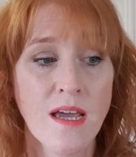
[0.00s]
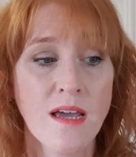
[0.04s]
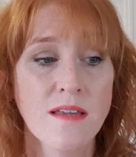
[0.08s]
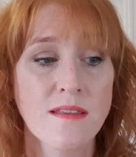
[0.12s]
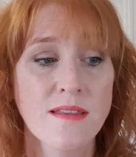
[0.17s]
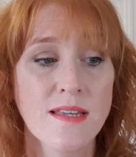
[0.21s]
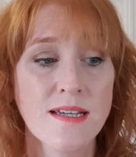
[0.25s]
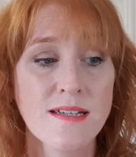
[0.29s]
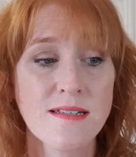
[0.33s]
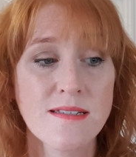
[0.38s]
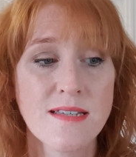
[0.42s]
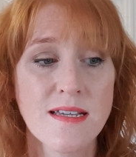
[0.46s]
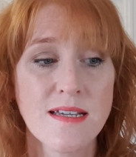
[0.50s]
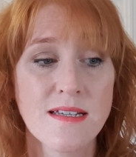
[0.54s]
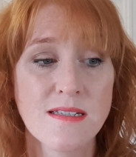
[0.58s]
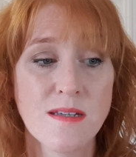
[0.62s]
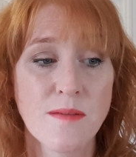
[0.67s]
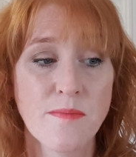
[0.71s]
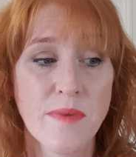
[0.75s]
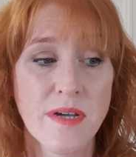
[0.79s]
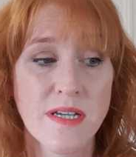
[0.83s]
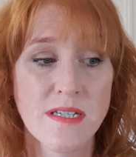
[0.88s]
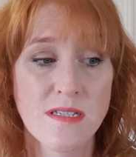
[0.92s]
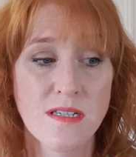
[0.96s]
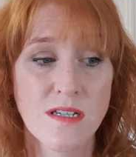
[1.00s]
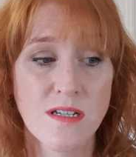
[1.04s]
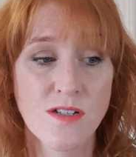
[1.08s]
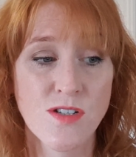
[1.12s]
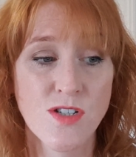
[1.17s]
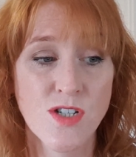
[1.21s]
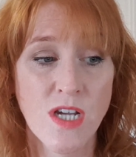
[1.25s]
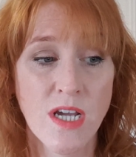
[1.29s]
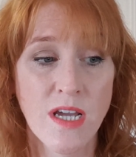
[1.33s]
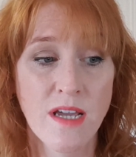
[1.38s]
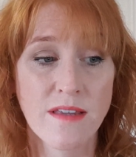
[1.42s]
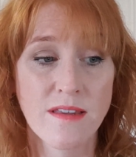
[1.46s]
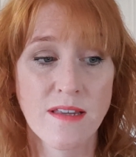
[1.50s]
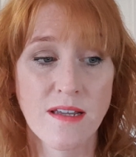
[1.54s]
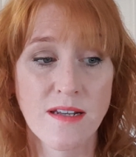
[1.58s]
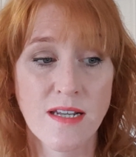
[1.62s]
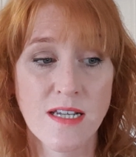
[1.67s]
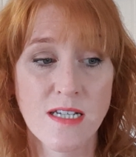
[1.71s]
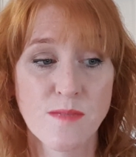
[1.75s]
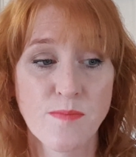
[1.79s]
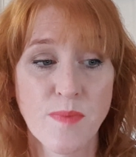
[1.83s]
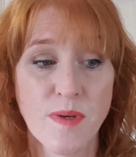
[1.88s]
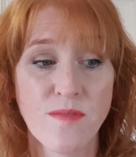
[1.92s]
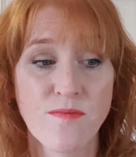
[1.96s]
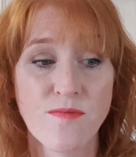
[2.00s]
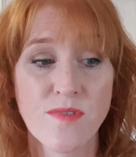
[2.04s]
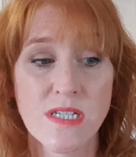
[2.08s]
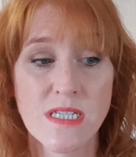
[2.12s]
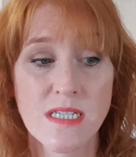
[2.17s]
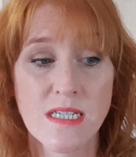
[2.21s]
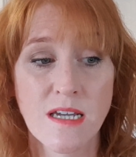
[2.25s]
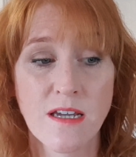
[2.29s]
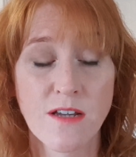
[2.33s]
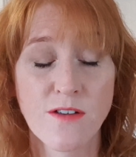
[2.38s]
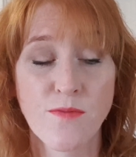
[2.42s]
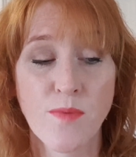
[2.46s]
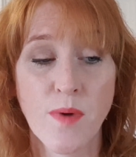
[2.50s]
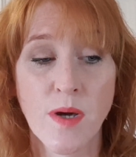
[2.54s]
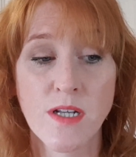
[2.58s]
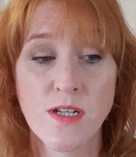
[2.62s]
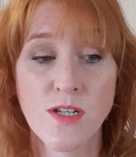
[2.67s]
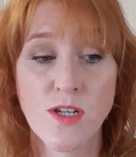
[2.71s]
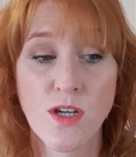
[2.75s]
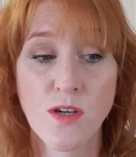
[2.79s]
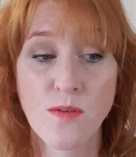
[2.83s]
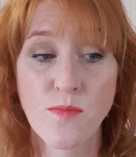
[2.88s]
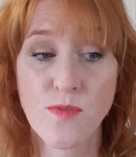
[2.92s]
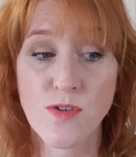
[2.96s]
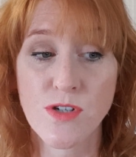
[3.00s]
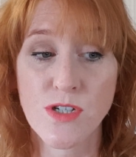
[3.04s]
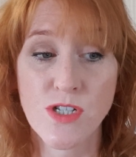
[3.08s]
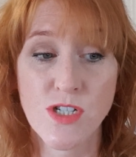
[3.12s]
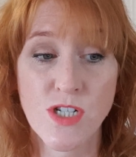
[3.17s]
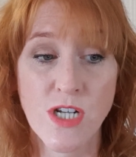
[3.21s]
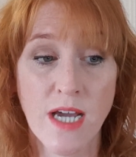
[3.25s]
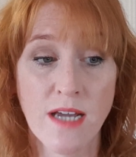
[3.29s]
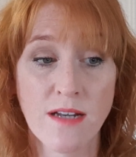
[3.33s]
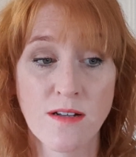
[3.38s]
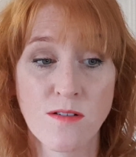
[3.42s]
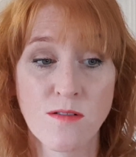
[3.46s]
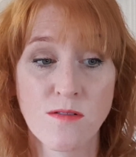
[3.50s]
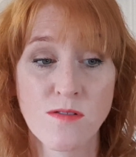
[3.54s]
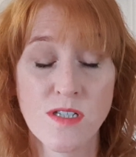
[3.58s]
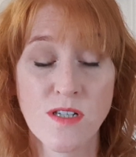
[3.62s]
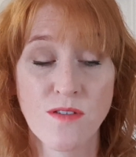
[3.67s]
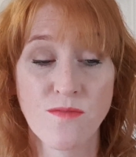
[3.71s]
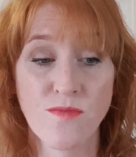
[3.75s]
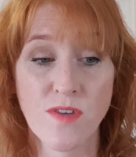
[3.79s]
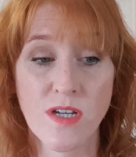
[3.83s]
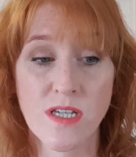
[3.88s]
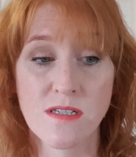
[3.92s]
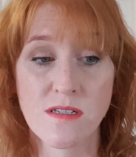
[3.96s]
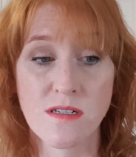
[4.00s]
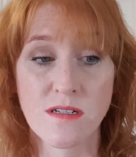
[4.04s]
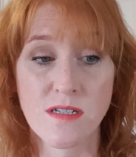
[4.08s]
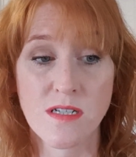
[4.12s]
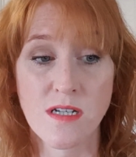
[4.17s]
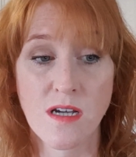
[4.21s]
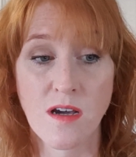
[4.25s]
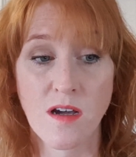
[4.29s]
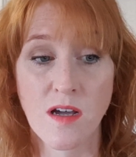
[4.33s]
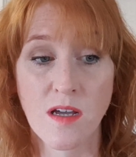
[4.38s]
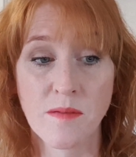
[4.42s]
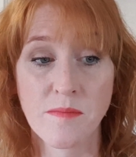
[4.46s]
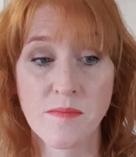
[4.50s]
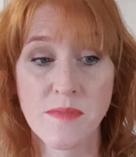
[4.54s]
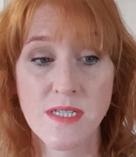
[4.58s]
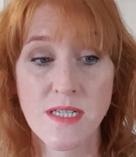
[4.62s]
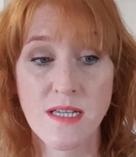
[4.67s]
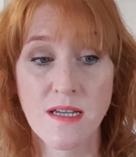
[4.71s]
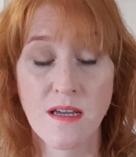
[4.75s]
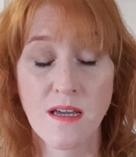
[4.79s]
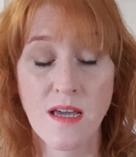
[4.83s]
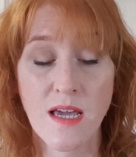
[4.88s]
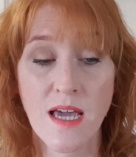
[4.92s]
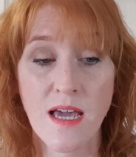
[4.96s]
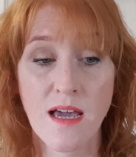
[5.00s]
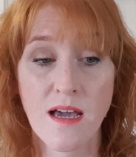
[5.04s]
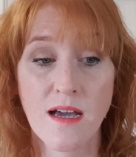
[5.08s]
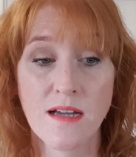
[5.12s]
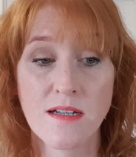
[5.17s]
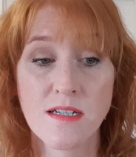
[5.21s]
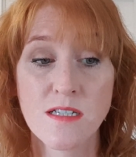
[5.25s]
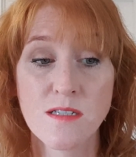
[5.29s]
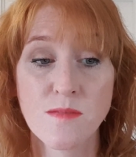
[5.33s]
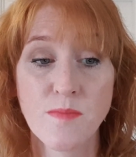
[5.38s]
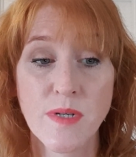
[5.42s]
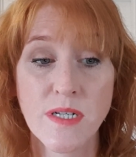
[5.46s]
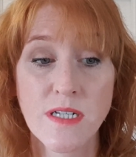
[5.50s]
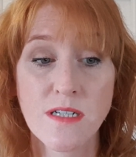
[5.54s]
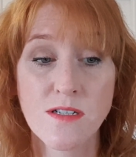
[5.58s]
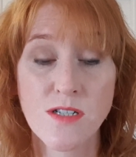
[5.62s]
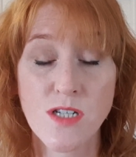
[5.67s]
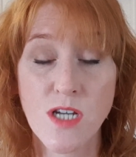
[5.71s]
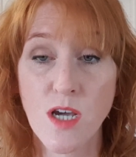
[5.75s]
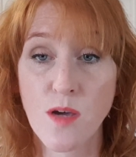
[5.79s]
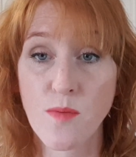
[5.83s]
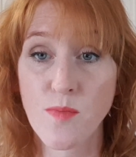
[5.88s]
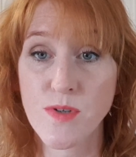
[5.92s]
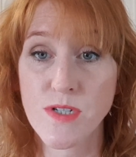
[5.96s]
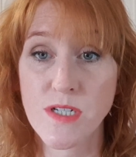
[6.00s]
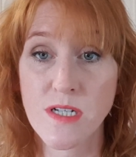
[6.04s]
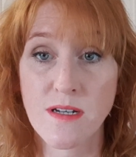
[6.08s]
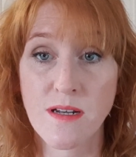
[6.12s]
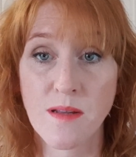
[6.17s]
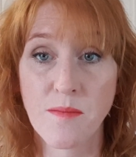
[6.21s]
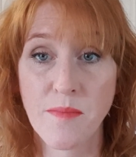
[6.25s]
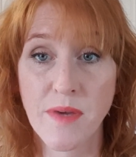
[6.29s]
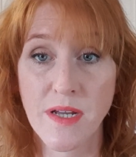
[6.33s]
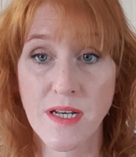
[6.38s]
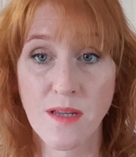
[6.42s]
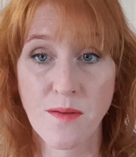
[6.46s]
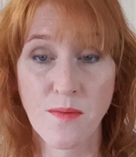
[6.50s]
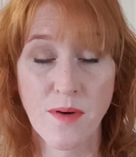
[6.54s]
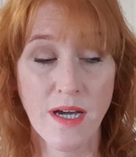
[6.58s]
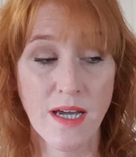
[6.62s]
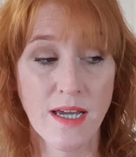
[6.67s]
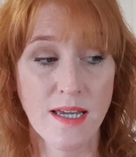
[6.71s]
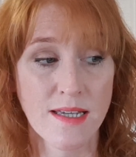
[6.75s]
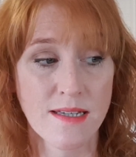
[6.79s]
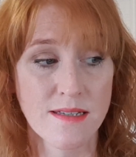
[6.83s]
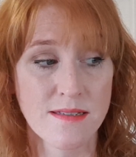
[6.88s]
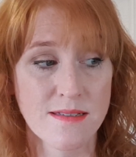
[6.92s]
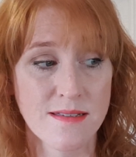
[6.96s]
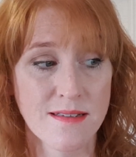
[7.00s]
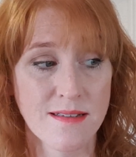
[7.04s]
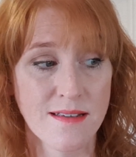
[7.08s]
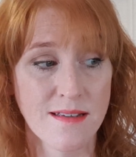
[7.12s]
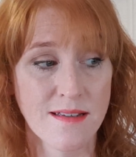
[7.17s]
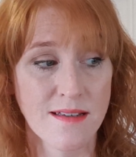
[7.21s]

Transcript: This is a message that has been received by numerous channels in recent times and has been interpreted in many ways.